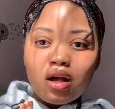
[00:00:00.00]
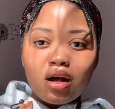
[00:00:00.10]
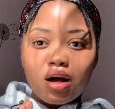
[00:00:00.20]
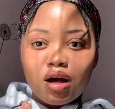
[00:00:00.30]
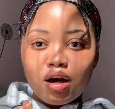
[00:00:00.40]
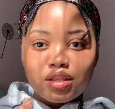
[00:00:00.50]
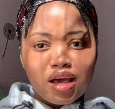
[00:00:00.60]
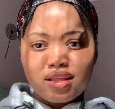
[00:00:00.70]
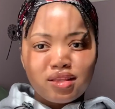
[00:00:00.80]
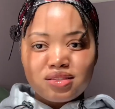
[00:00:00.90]

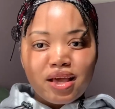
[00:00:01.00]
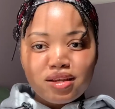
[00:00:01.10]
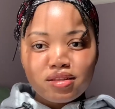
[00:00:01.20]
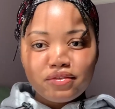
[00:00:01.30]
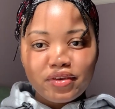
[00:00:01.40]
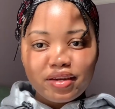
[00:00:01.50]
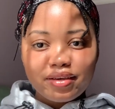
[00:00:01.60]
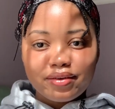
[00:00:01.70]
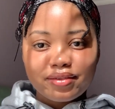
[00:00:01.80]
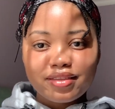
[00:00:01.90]
that's the end of the
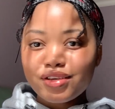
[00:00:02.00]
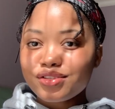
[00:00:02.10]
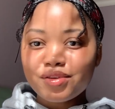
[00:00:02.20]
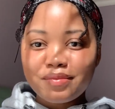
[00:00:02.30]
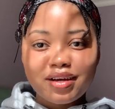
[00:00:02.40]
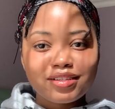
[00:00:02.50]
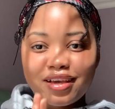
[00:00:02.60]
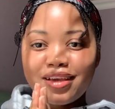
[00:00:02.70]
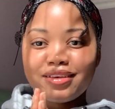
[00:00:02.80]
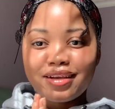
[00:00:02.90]
video. Thank you so much,
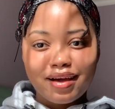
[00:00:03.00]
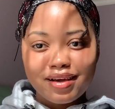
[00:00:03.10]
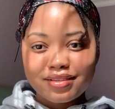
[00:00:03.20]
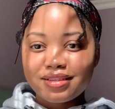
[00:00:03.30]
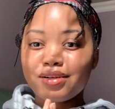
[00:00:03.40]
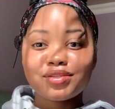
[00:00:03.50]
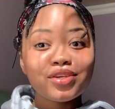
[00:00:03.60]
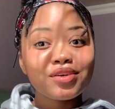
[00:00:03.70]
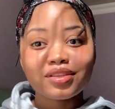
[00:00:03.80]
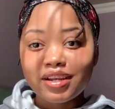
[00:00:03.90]
and guys, I'll see
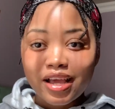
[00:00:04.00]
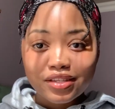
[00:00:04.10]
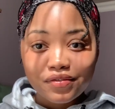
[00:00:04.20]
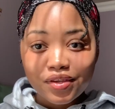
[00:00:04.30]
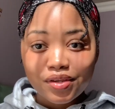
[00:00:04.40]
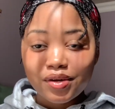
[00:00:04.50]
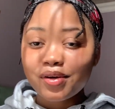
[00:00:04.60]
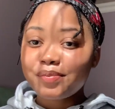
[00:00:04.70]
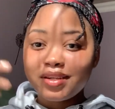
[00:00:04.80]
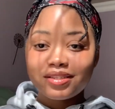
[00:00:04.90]
you on the next video.
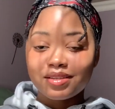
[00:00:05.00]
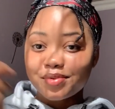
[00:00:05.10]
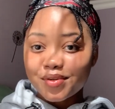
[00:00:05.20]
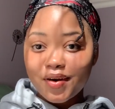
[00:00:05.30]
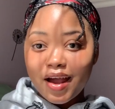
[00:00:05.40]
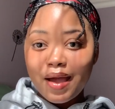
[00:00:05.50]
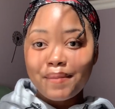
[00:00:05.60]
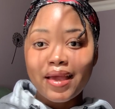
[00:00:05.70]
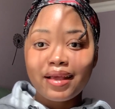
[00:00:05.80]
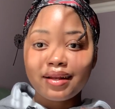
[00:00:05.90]
Please subscribe
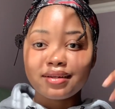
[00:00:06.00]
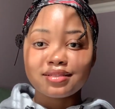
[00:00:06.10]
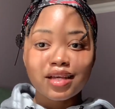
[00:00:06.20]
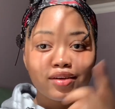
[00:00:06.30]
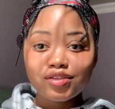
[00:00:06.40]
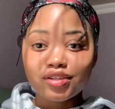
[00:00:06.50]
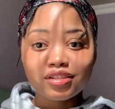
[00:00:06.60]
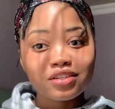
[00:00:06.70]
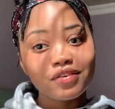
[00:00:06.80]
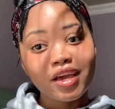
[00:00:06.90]
and turn on your
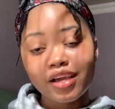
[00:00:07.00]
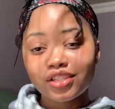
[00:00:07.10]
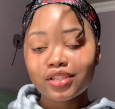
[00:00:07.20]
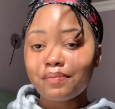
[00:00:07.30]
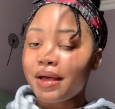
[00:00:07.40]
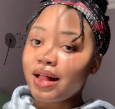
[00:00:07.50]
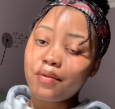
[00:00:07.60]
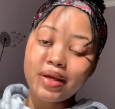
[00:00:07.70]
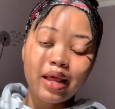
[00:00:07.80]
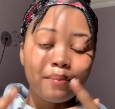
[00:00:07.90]
notification bell
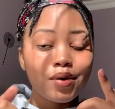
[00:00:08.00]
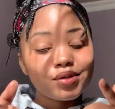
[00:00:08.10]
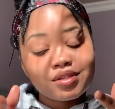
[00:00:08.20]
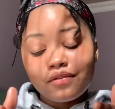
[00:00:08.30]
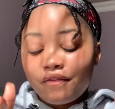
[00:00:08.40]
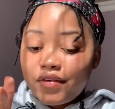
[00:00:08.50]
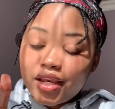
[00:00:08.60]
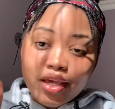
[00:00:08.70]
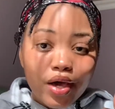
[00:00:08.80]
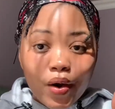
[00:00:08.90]
when I post a
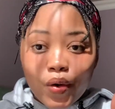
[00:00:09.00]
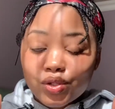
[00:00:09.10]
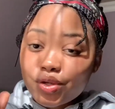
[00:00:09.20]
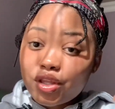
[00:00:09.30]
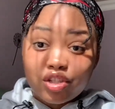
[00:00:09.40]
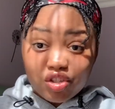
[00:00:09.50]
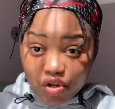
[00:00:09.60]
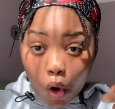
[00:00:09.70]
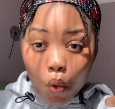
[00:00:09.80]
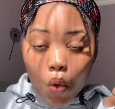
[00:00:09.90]
video so that you
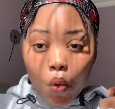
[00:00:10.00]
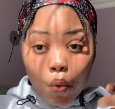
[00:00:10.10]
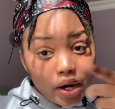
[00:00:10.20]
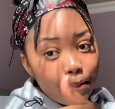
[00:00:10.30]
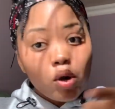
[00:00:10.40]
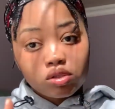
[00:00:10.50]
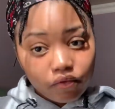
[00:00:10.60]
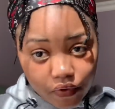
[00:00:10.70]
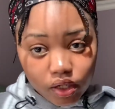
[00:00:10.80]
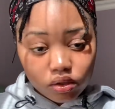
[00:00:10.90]
know when I post a
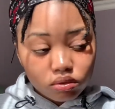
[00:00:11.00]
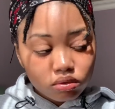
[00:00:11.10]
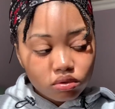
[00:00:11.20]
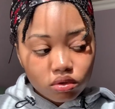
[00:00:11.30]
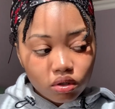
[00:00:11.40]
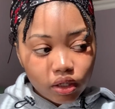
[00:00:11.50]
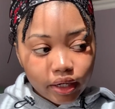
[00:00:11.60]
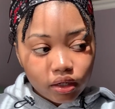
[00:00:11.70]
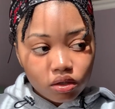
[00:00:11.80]
video, okay?